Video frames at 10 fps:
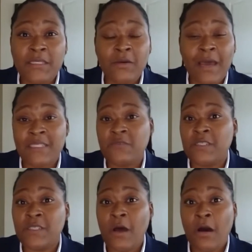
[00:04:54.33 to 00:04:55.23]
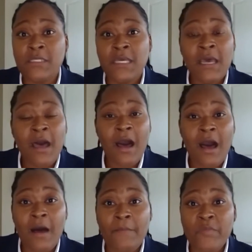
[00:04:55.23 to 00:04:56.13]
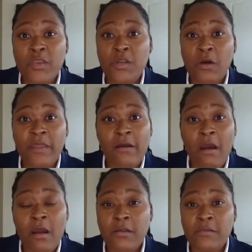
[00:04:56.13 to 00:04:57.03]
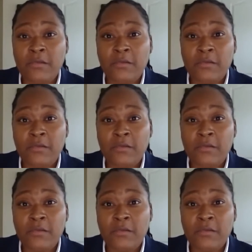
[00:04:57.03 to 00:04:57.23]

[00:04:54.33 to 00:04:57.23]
So as a result, you know, there are